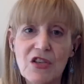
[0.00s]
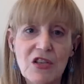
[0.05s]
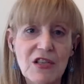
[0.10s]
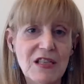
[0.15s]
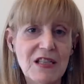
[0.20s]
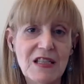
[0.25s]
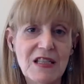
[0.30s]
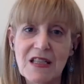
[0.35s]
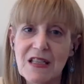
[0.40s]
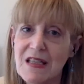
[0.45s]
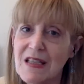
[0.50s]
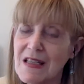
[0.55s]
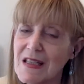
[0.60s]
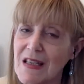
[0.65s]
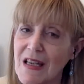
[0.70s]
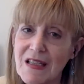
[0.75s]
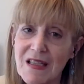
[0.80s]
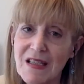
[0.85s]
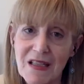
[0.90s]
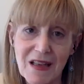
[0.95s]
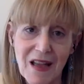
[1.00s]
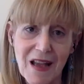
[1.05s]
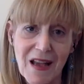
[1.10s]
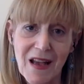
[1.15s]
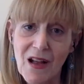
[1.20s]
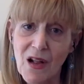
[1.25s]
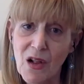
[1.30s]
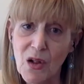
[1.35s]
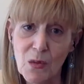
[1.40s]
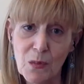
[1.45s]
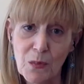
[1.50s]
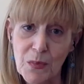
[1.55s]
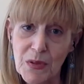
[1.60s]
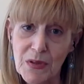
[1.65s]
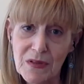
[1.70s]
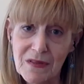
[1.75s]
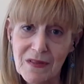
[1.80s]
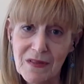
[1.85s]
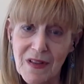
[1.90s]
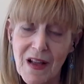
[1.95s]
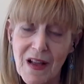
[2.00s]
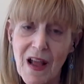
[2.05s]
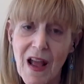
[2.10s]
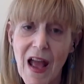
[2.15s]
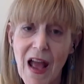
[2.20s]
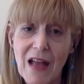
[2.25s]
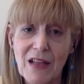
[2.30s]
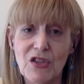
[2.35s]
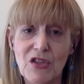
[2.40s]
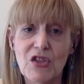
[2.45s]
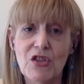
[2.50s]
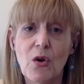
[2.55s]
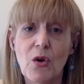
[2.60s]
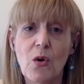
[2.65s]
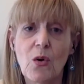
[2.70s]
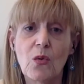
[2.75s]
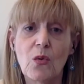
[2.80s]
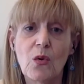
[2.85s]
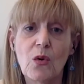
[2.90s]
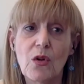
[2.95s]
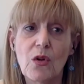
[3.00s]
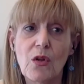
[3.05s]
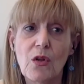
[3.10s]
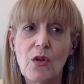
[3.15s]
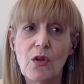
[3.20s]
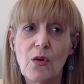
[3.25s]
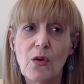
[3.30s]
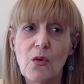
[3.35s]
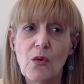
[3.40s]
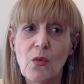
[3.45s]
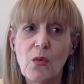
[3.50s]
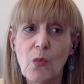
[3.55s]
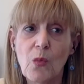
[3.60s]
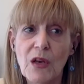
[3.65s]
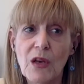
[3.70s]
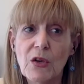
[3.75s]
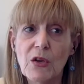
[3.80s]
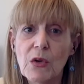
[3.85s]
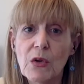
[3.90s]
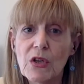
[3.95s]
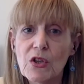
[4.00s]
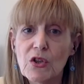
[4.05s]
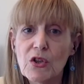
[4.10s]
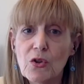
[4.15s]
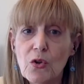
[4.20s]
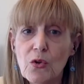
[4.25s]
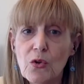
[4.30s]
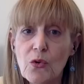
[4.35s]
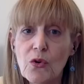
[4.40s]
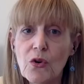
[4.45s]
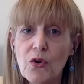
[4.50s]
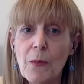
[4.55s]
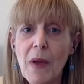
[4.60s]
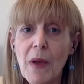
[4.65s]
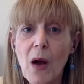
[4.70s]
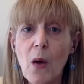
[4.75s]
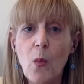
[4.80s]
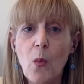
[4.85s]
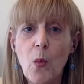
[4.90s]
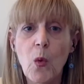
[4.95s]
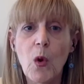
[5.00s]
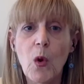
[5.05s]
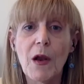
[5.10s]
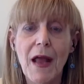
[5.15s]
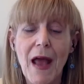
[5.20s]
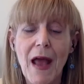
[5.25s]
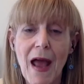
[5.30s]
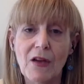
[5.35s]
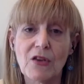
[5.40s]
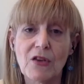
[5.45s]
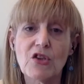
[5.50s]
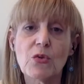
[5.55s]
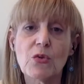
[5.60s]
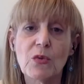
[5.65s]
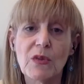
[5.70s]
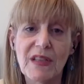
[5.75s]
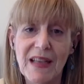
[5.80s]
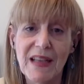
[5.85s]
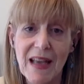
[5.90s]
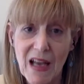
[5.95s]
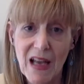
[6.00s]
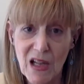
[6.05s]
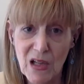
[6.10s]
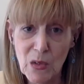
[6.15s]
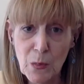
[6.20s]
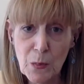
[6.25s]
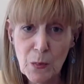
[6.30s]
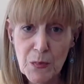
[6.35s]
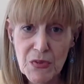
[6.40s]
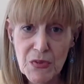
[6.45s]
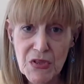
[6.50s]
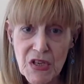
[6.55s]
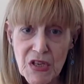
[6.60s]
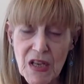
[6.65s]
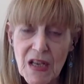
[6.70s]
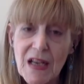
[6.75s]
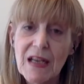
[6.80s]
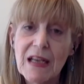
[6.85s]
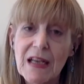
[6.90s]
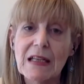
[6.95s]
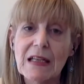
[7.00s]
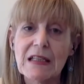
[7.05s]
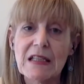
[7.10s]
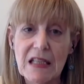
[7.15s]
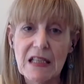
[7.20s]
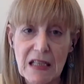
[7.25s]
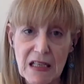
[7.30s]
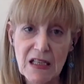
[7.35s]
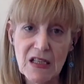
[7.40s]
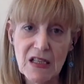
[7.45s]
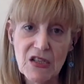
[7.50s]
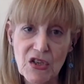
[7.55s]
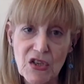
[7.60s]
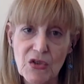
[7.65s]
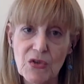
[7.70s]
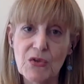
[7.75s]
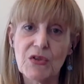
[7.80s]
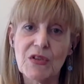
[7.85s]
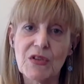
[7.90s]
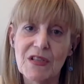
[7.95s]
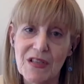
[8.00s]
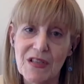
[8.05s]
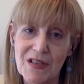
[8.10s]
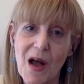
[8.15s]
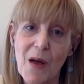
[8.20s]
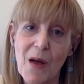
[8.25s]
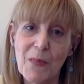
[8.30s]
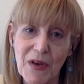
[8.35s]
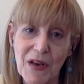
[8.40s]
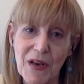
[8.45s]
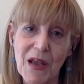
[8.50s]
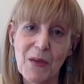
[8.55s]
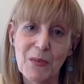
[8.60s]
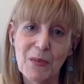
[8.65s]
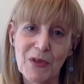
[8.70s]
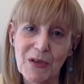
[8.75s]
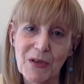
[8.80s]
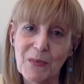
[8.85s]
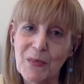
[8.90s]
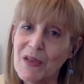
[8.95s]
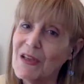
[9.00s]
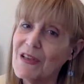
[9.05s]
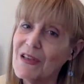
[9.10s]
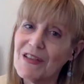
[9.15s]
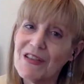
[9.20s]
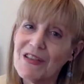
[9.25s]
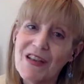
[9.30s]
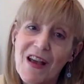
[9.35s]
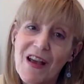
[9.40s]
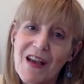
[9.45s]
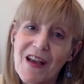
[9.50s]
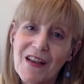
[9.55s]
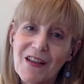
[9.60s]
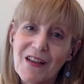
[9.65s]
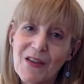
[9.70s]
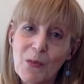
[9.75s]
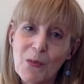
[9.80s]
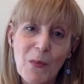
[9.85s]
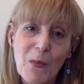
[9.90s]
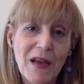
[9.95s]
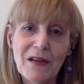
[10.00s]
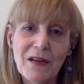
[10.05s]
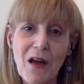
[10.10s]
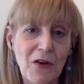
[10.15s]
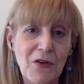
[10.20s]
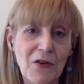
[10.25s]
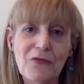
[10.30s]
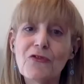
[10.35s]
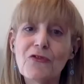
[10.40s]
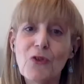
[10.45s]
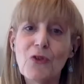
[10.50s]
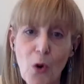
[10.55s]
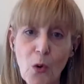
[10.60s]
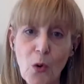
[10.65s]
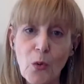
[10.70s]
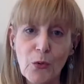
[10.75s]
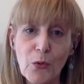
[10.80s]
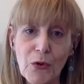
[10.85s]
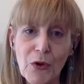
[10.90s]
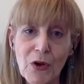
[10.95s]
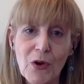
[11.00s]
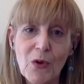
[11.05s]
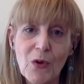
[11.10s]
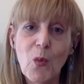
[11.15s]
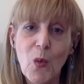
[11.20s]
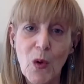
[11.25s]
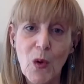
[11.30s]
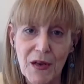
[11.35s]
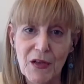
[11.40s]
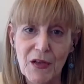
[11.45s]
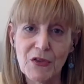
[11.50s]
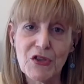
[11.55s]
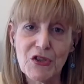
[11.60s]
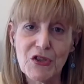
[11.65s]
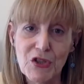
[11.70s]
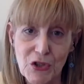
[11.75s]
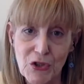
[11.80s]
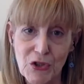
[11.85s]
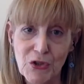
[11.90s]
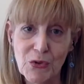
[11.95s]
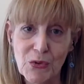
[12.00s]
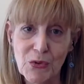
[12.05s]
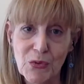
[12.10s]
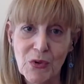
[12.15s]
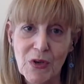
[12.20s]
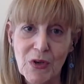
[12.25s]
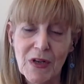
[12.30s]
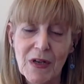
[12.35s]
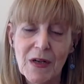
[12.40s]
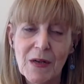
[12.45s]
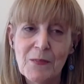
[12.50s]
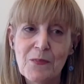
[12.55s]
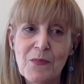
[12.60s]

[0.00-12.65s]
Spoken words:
just doesn't help. And so when you can learn about what actually helps, it's easier to stop enabling because you may have known what else to do.